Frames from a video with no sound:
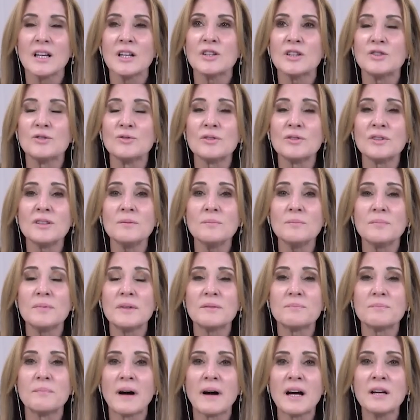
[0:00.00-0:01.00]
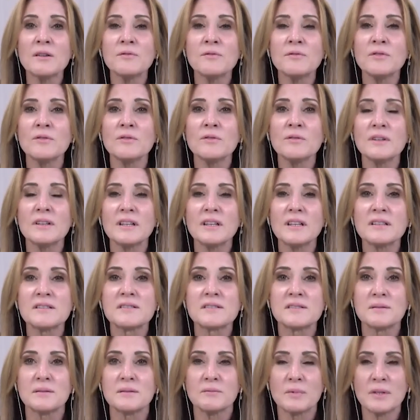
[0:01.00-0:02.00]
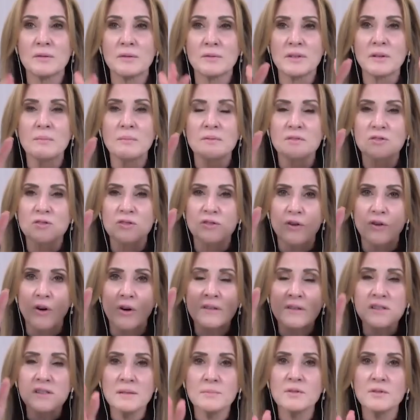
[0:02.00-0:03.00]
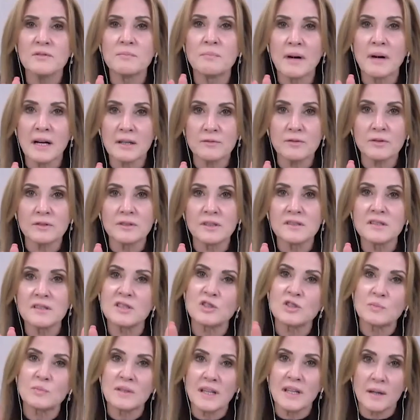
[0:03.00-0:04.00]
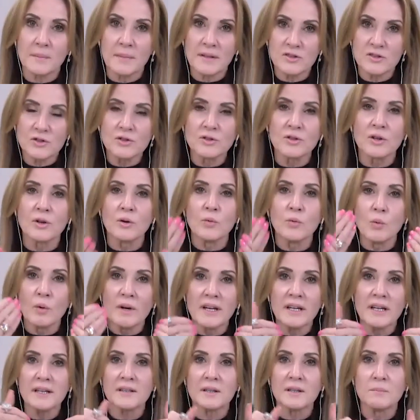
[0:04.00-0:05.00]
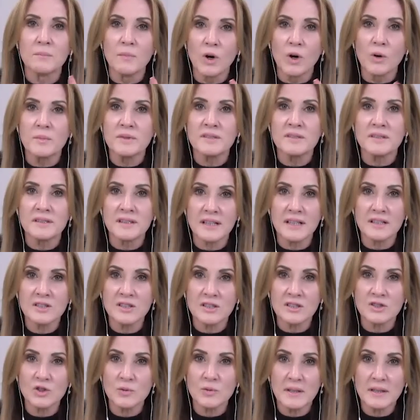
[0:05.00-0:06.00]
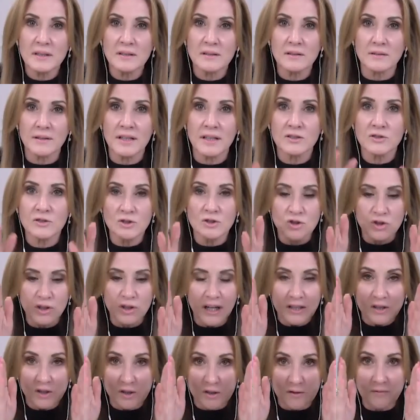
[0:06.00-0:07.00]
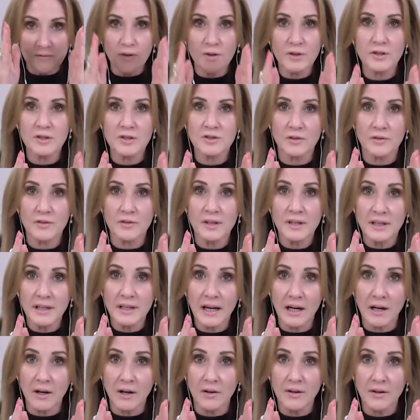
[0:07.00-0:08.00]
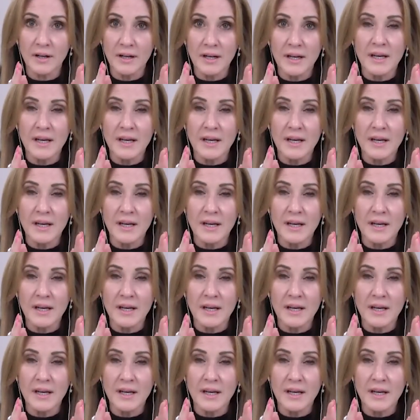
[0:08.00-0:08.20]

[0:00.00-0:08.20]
You can mindful is the concept of mindfulness is to become, as you know, aware in the moment, non-judgmental, and to try and just focus on the now.